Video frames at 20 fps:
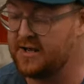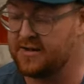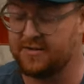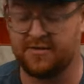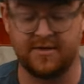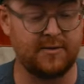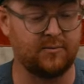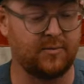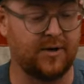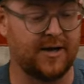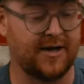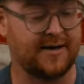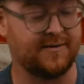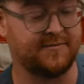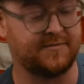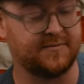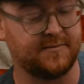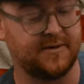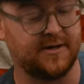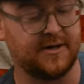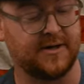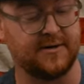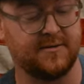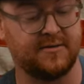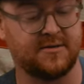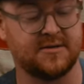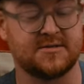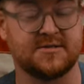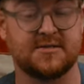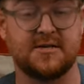Then we have
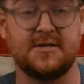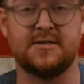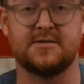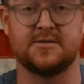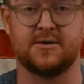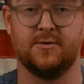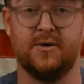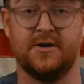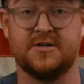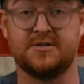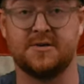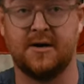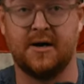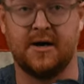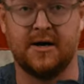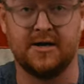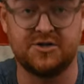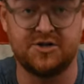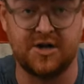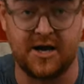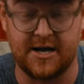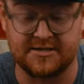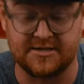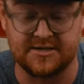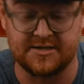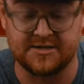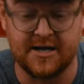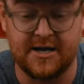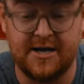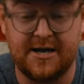the C series
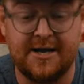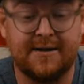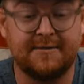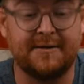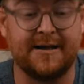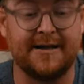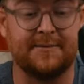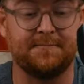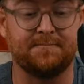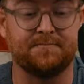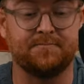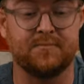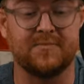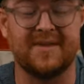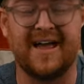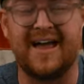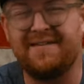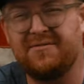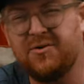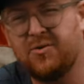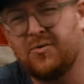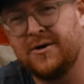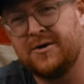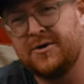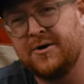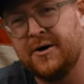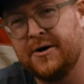chassis. Now, everyone